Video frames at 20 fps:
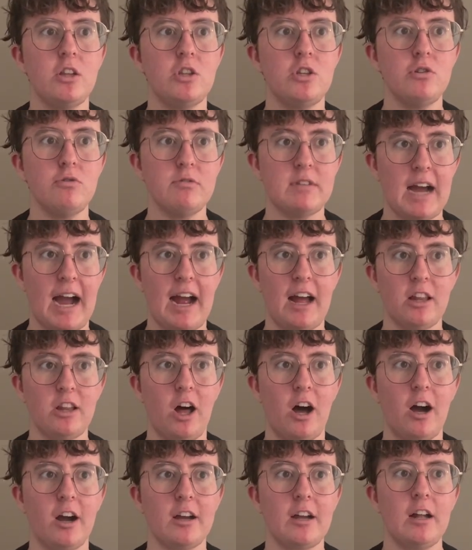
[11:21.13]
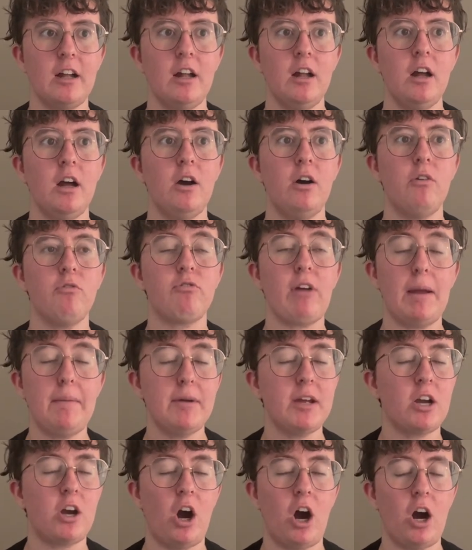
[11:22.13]
do dialogue,
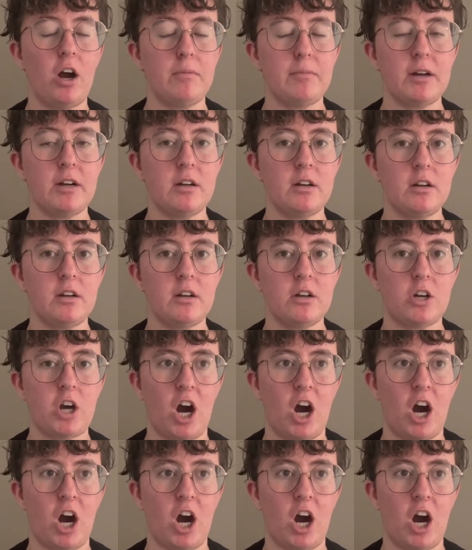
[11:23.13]
Raymond Carver,